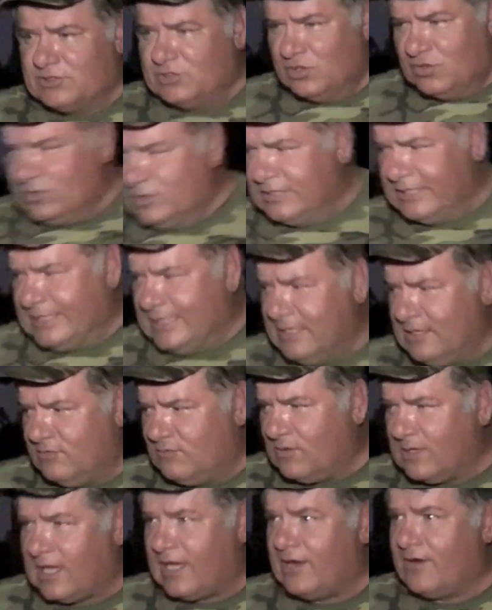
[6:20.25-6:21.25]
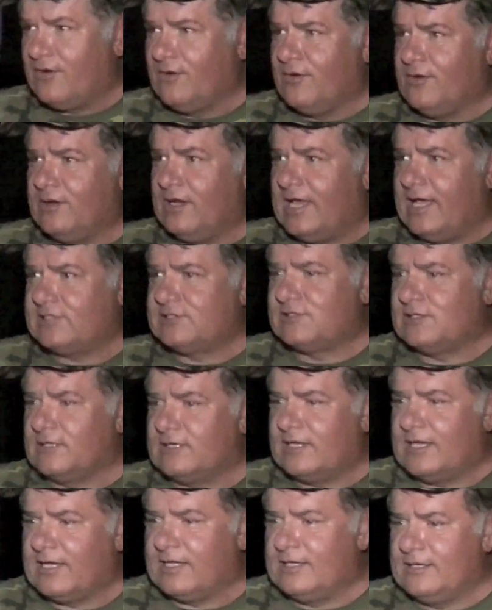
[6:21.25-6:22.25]
absolutely what I heard last
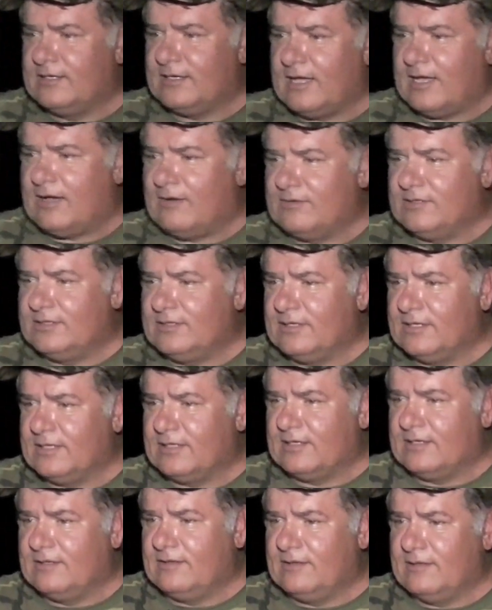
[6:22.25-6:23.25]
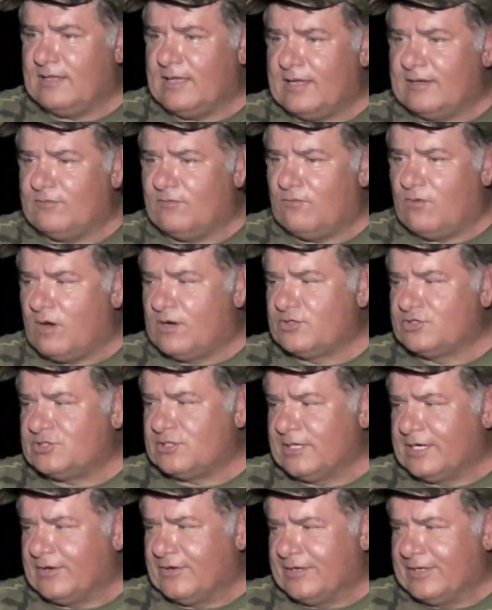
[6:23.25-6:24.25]
Sunday out in that
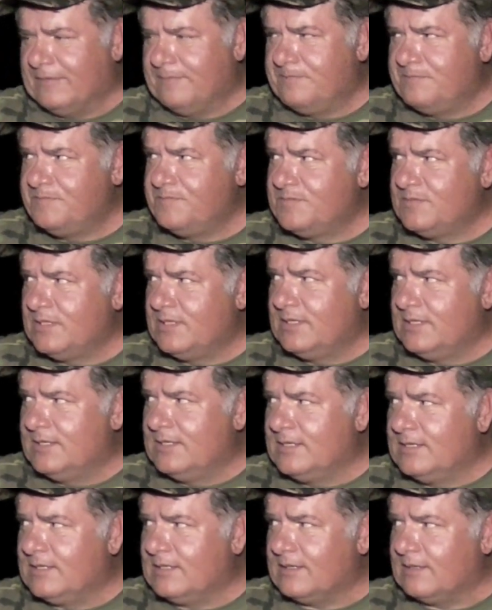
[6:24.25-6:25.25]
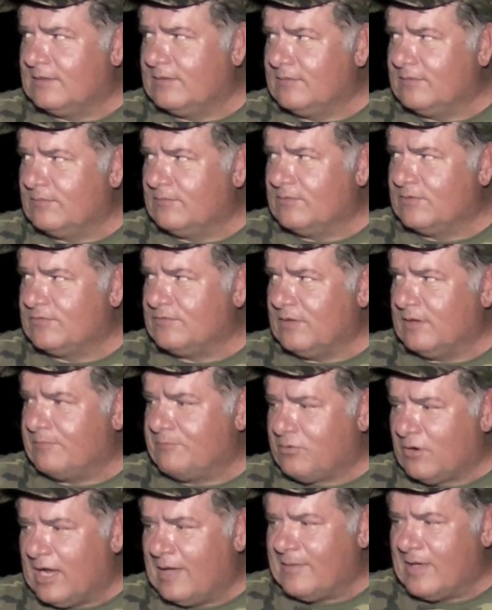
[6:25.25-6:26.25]
watershed area. You know, was
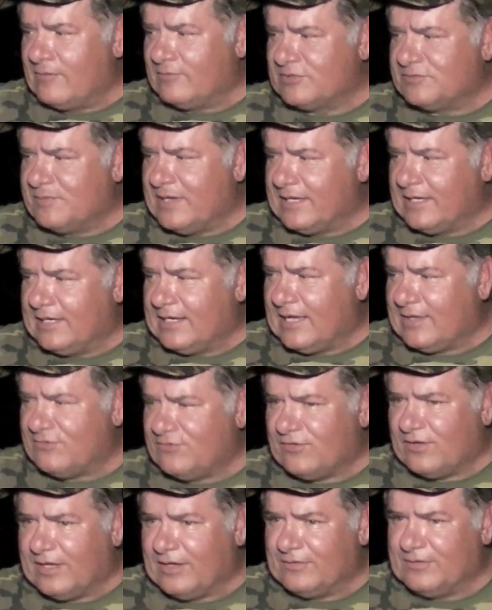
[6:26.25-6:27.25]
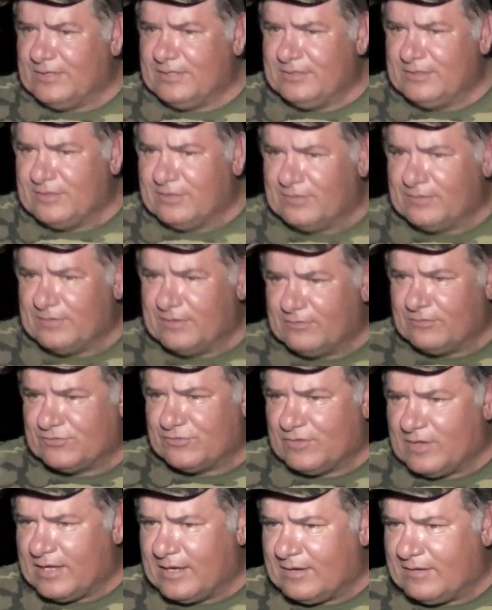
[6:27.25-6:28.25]
a primate was making that sound.
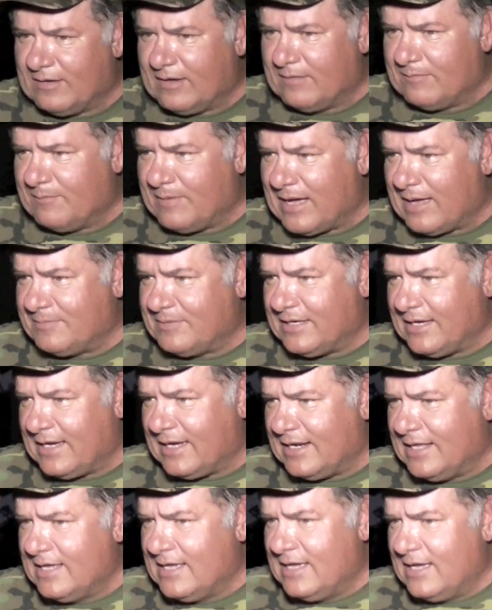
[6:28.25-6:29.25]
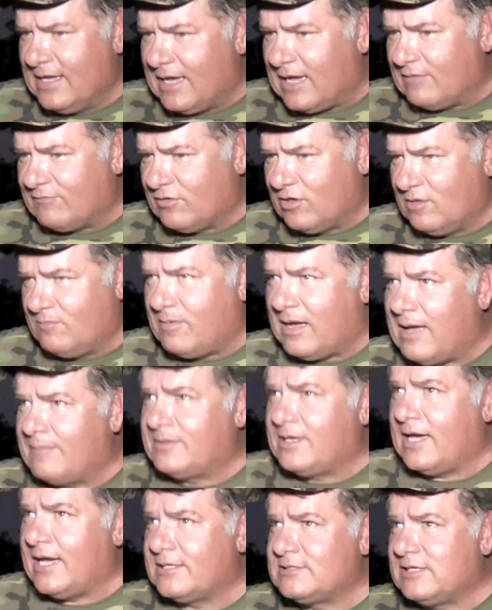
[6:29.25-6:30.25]
It was not a bobcat. I've heard
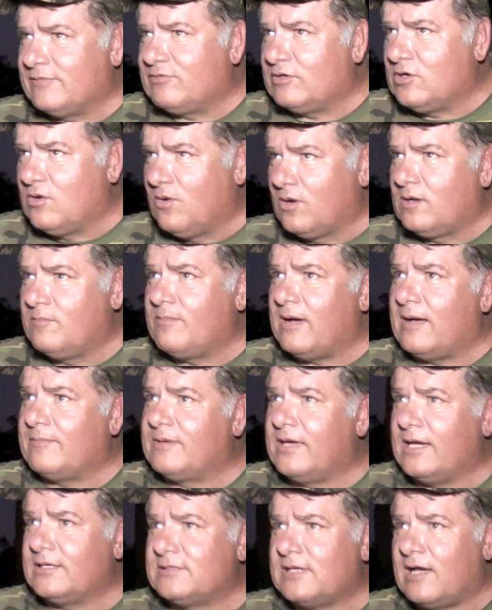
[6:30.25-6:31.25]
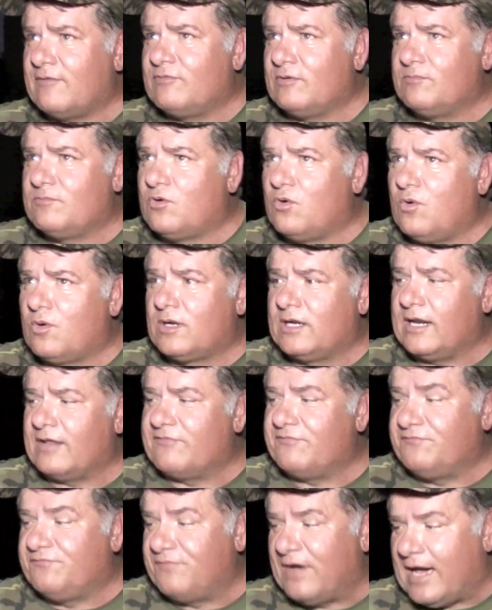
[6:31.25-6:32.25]
bobcats. I've recorded bobcats. I've
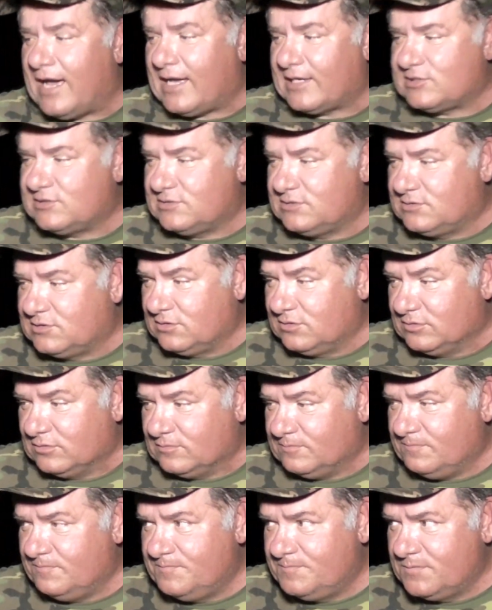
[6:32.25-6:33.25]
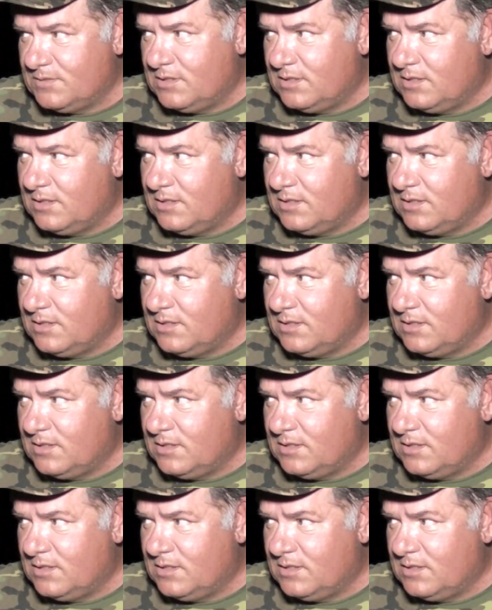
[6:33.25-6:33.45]
recorded a fox too,